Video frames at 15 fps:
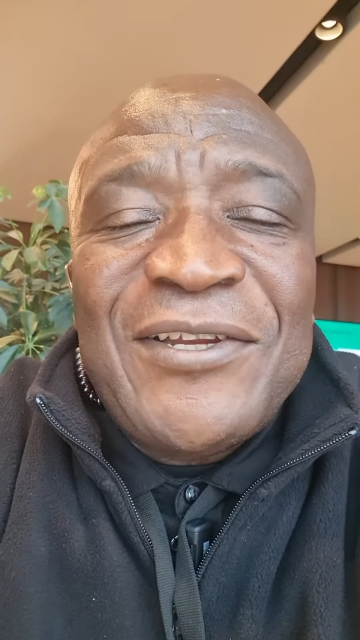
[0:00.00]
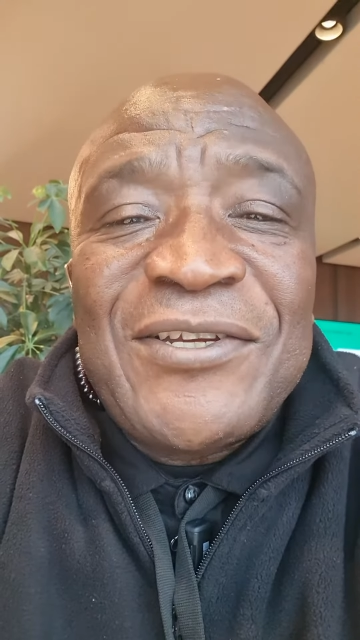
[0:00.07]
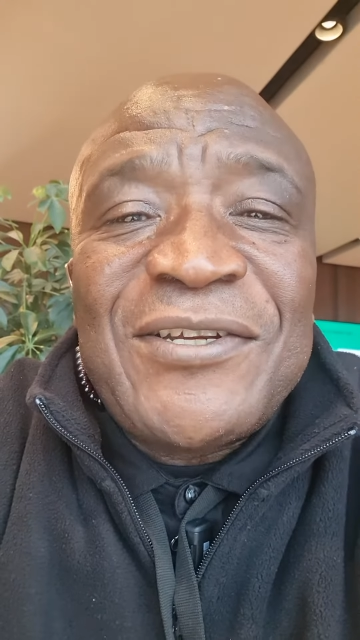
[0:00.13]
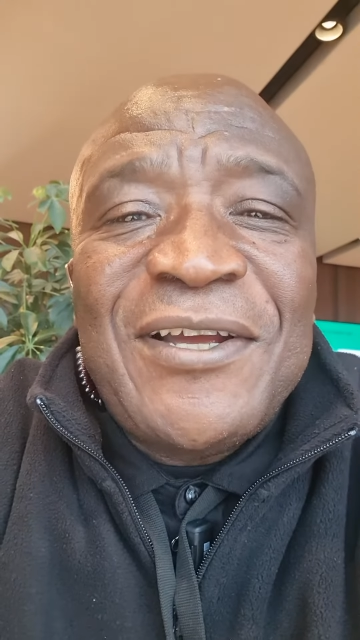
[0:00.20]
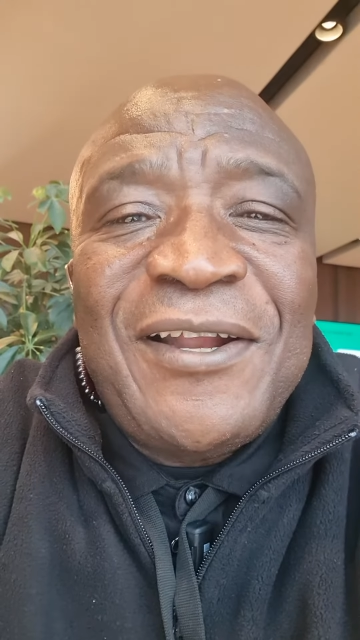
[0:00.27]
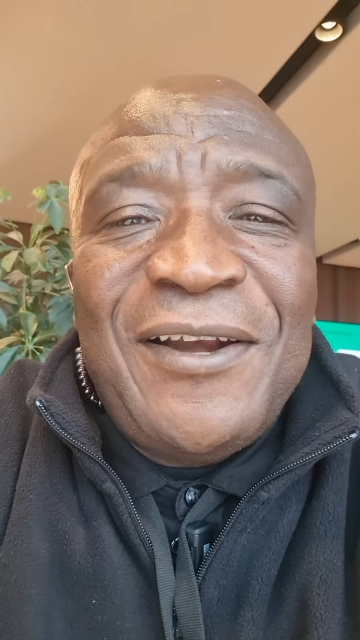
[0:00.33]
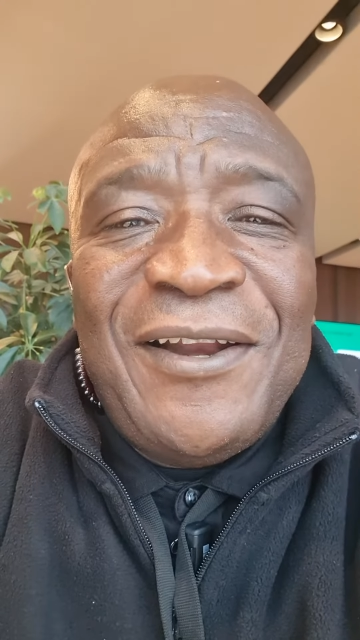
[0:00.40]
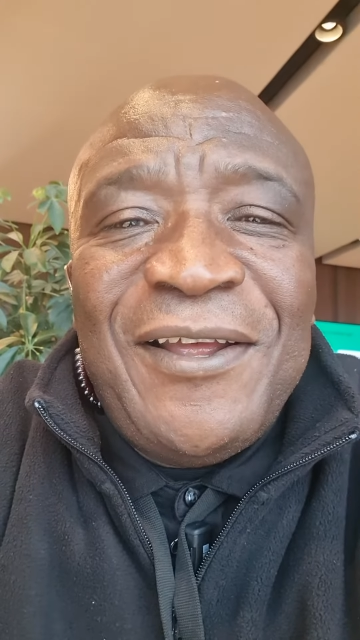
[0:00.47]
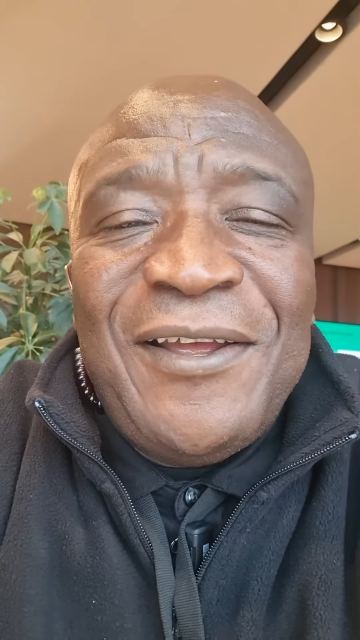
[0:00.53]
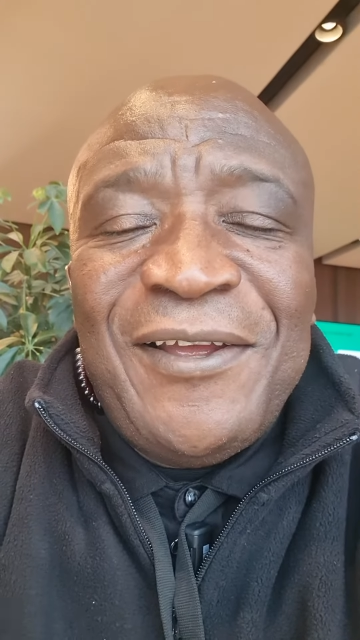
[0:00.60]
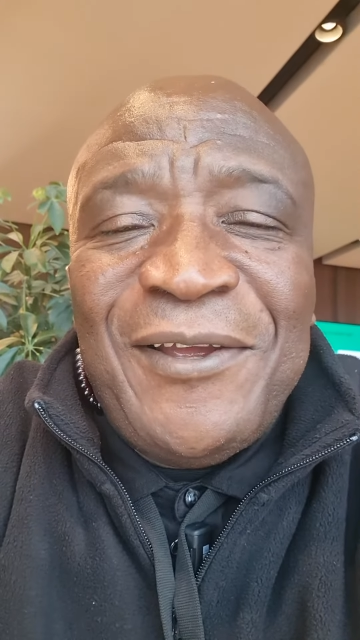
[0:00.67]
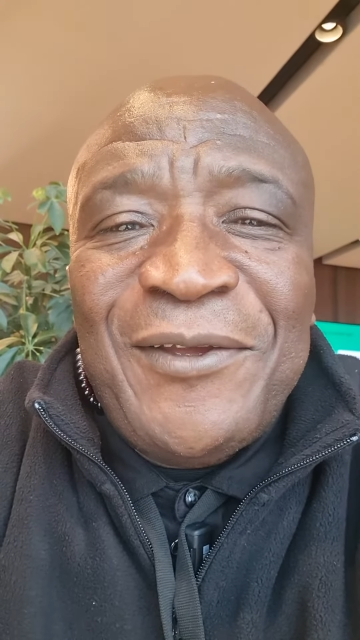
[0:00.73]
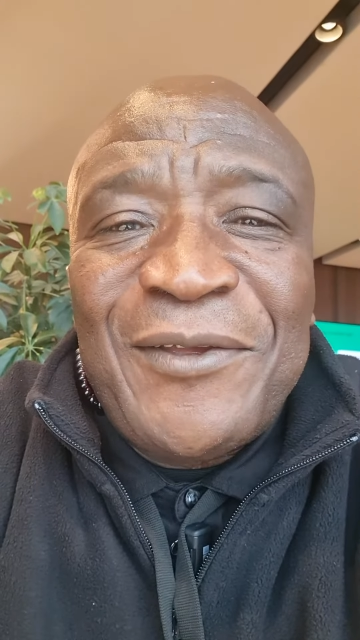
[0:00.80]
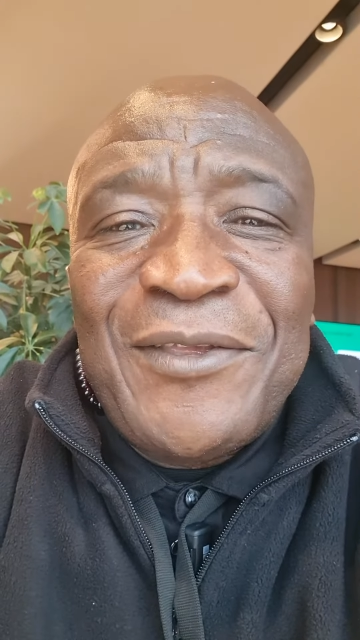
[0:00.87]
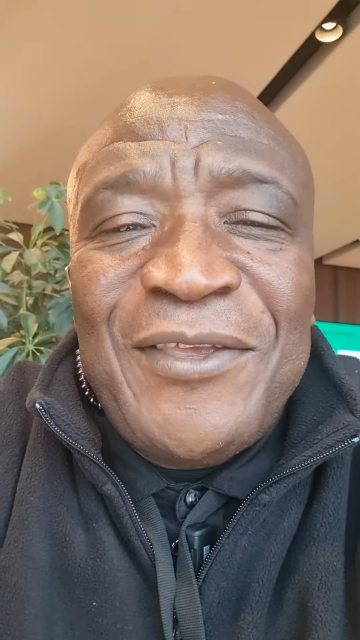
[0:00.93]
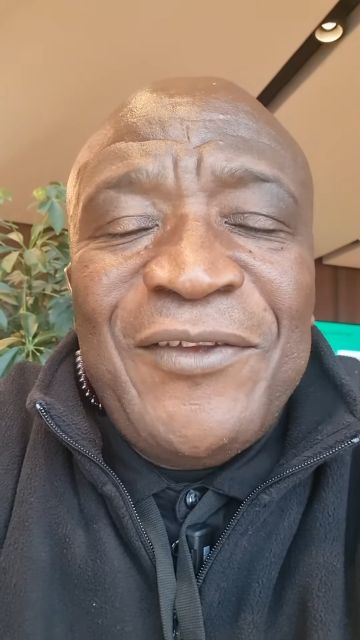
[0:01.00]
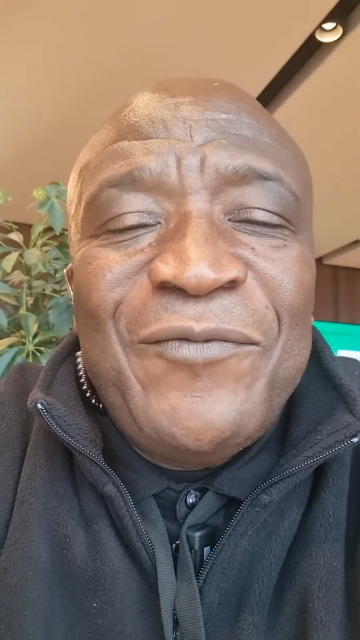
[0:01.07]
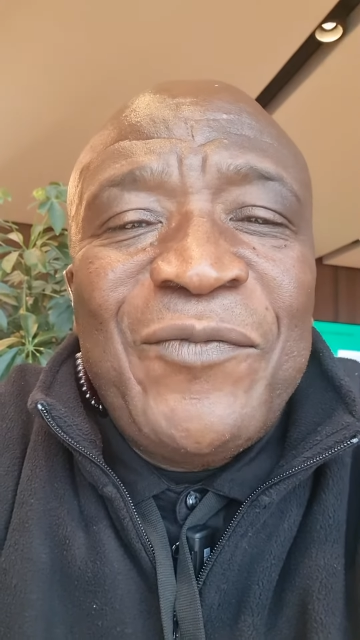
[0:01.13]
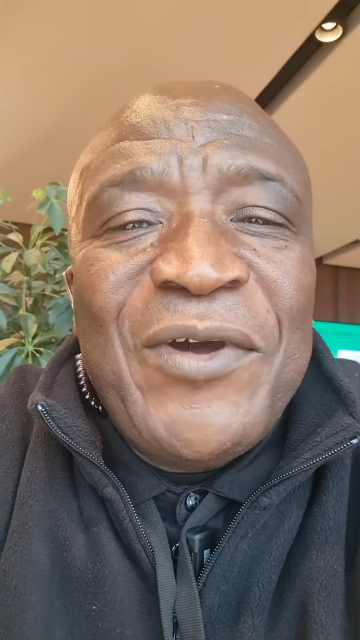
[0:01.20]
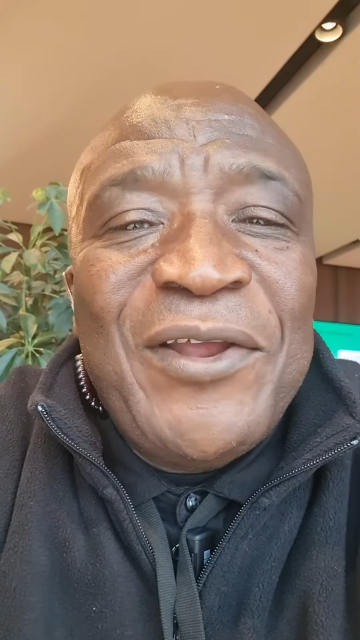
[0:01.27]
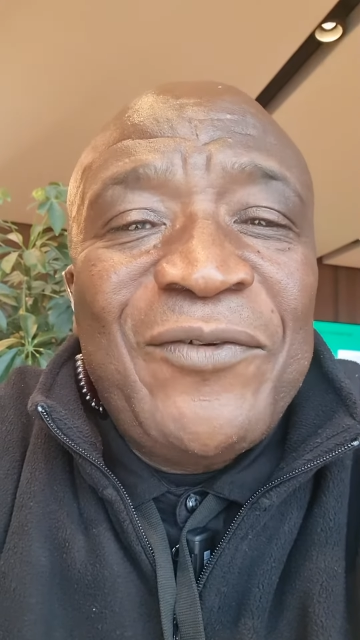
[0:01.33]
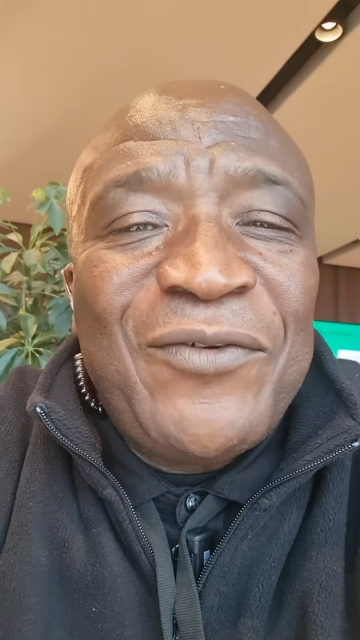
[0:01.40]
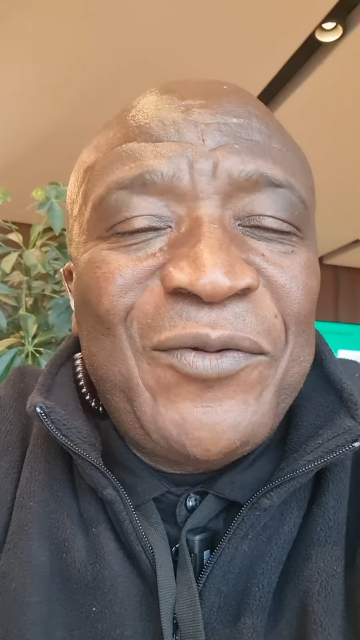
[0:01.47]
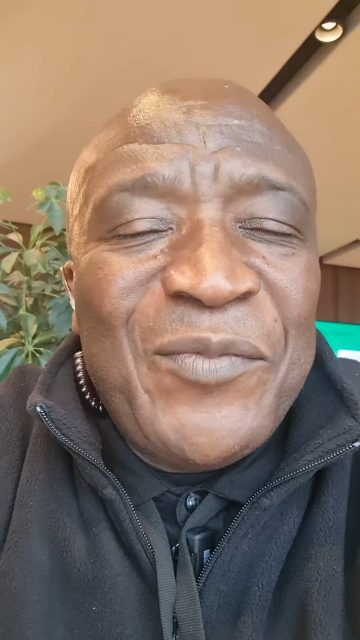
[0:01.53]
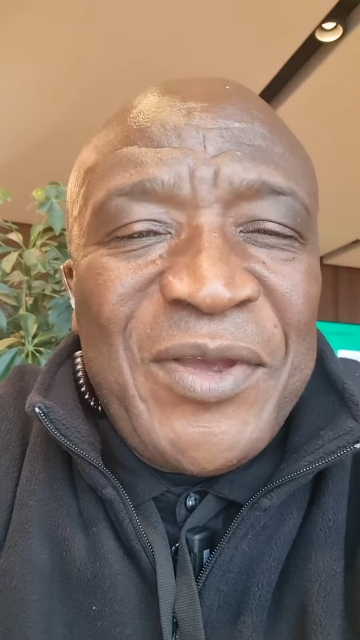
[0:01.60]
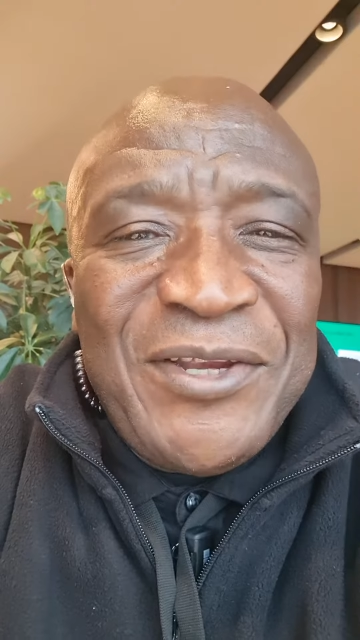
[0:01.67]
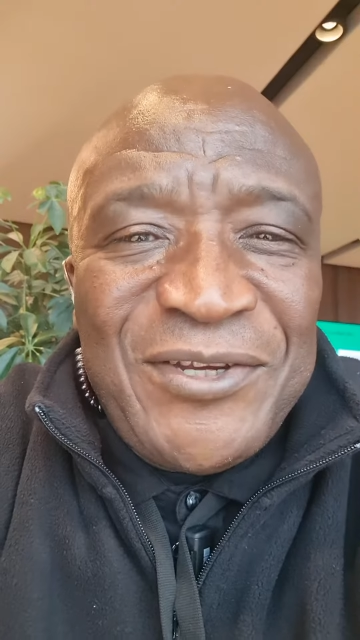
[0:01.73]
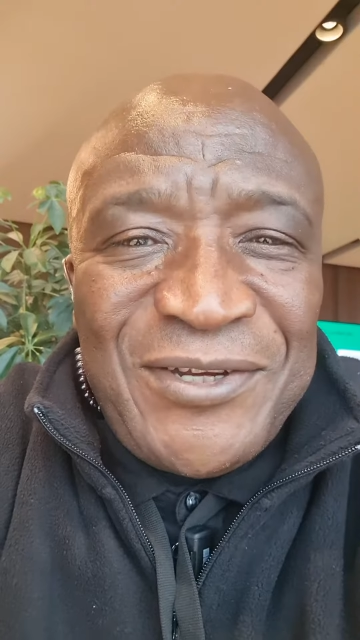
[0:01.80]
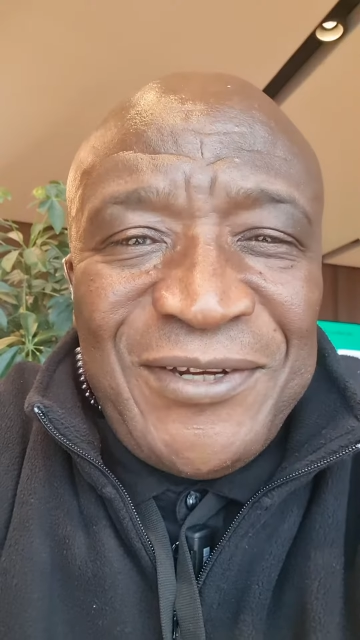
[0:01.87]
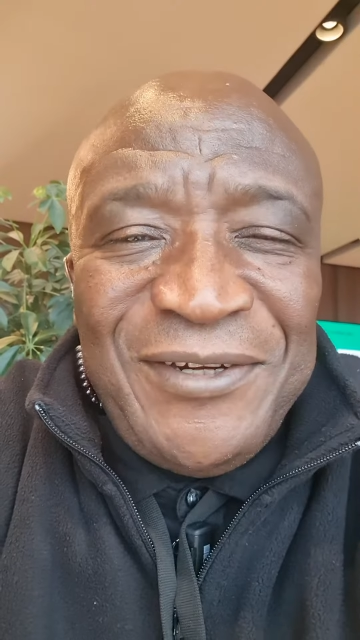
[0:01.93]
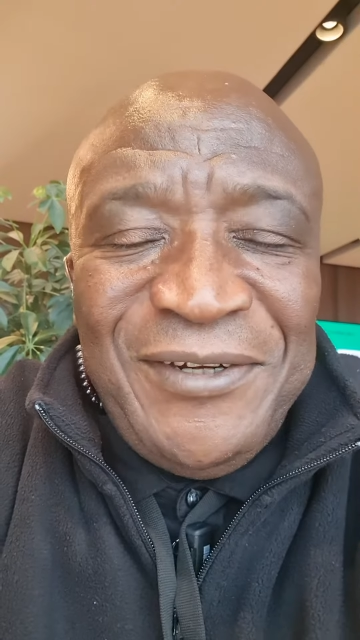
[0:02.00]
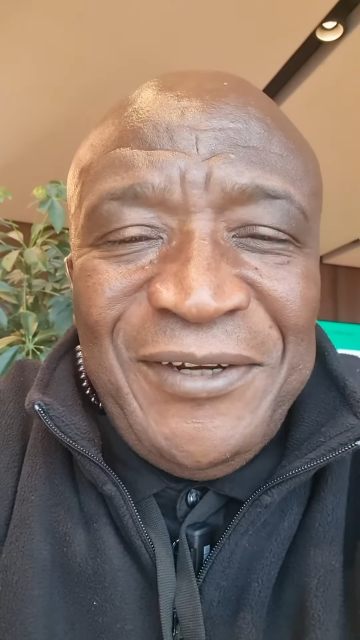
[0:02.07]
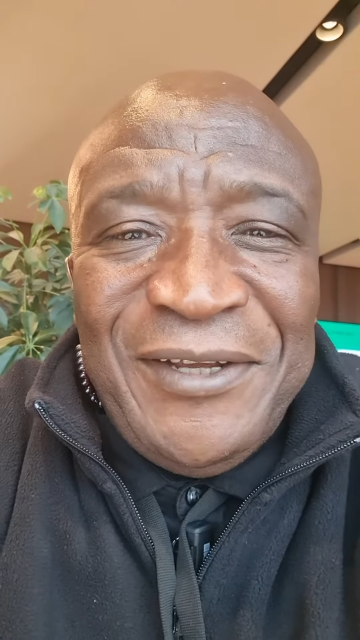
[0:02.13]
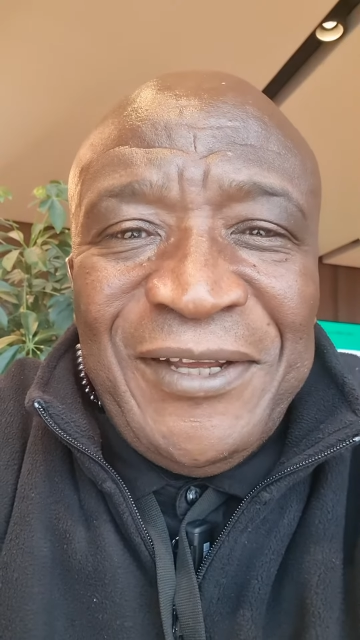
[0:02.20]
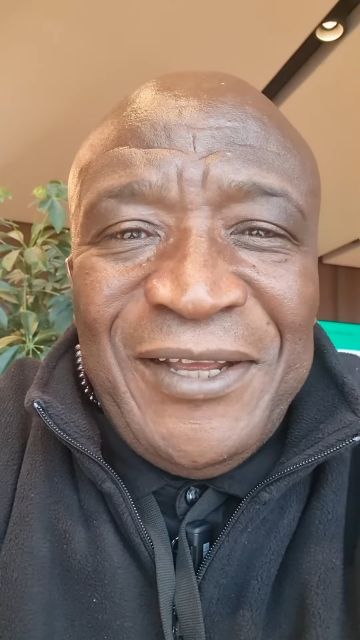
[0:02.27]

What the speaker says: shall give more information